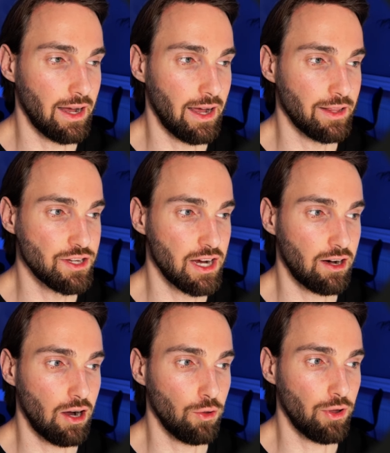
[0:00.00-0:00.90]
and
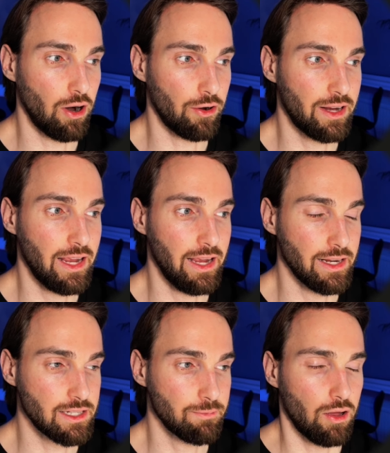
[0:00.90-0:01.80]
check out our
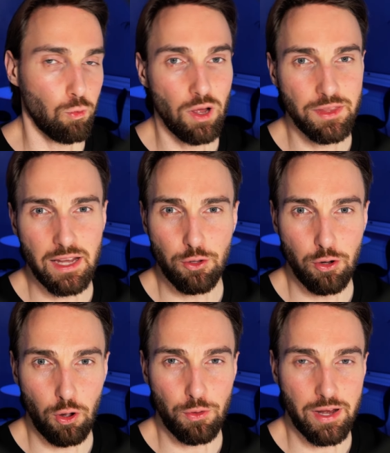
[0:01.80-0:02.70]
keys. One thing to
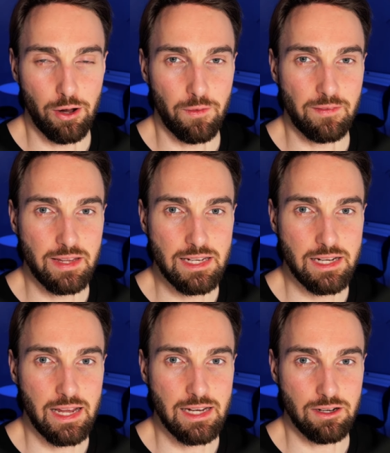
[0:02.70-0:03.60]
note here that these
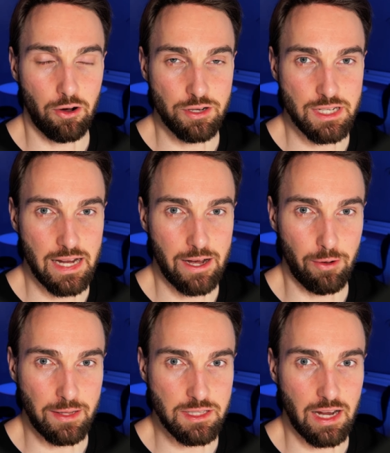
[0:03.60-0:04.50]
keys are
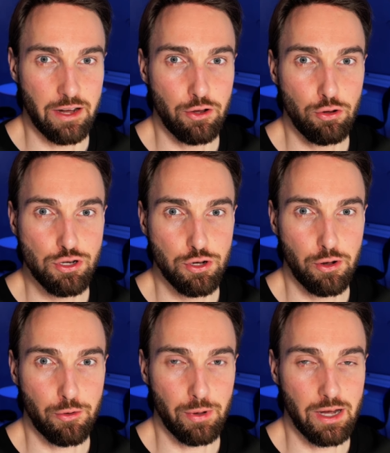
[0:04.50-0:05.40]
secrets and you
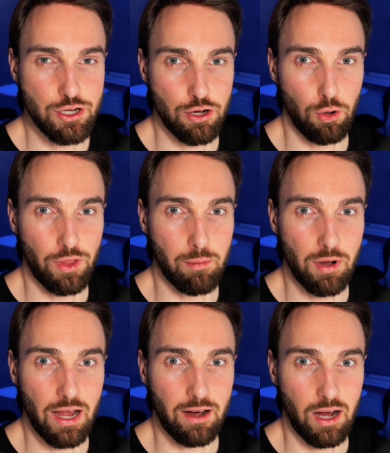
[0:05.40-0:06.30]
shouldn't really show them
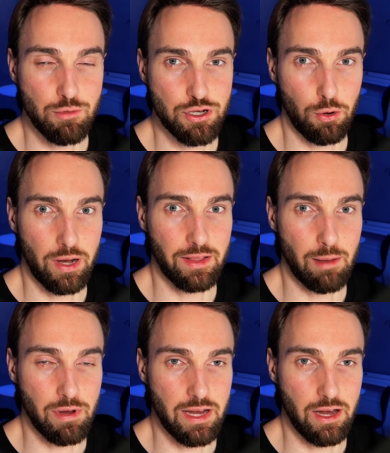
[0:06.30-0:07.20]
like I'm showing
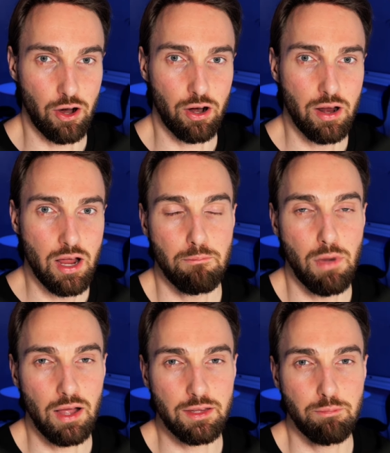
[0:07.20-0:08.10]
them here.
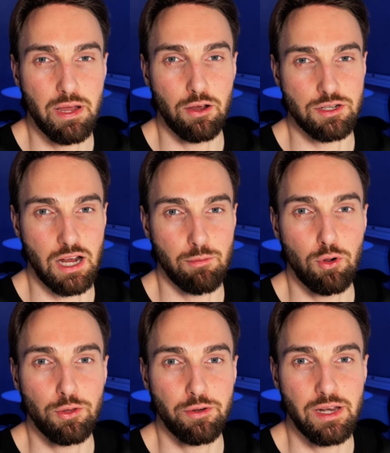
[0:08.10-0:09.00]
But because I'm
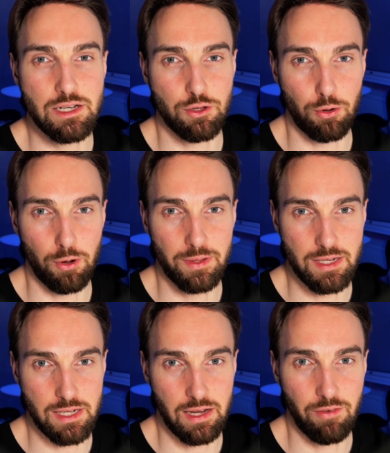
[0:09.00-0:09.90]
going to destroy
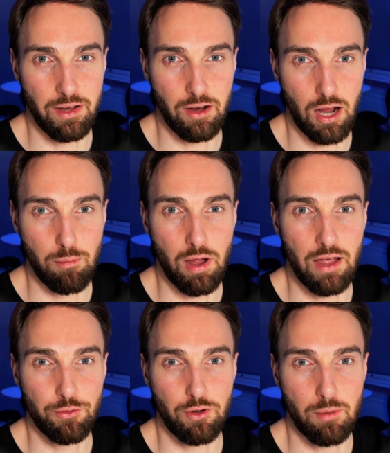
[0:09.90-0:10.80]
this Event Hub
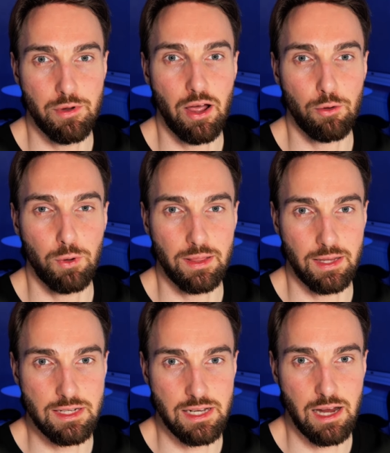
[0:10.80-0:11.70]
after I'm done with
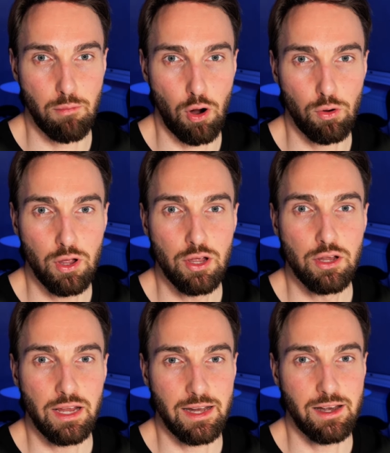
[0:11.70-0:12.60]
this demo,
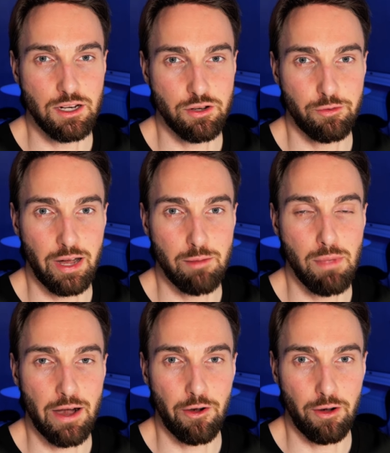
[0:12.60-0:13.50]
it doesn't really
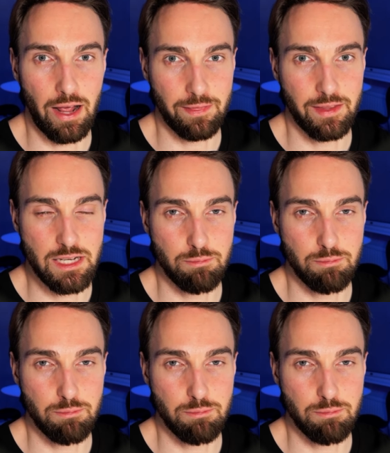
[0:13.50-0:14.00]
matter at this